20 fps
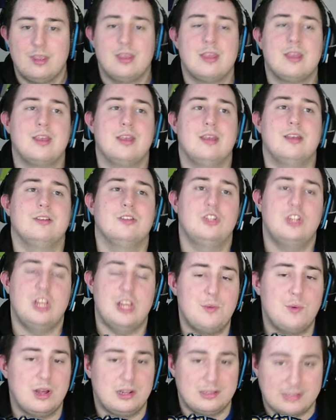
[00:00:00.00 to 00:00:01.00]
she
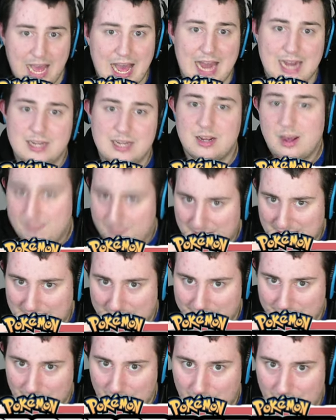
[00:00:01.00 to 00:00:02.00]
will not be
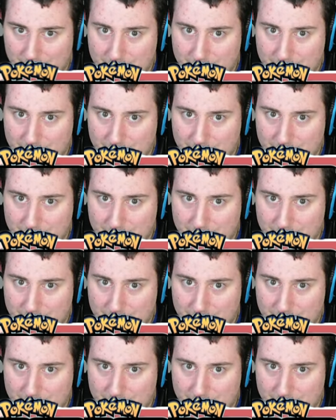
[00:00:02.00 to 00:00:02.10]
evolved.